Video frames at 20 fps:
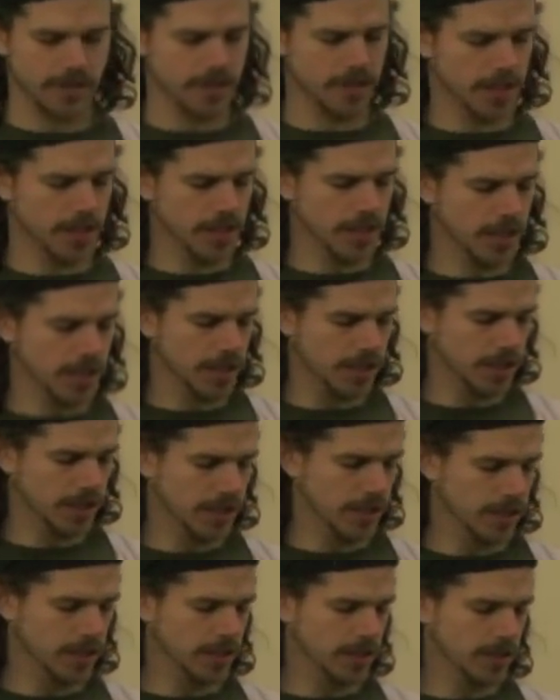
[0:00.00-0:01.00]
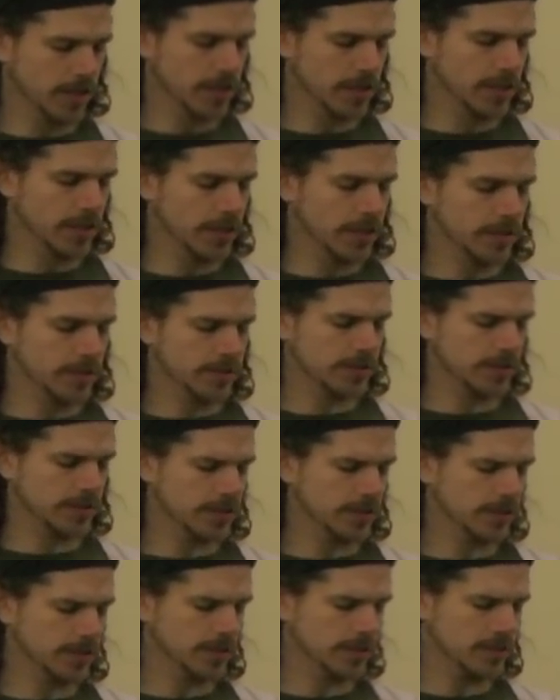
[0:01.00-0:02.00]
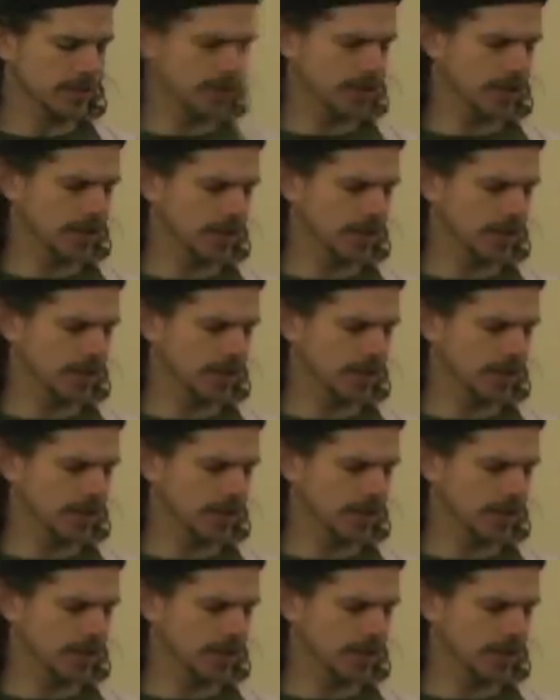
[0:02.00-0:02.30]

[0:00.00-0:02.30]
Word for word: And, you know, since it's talking about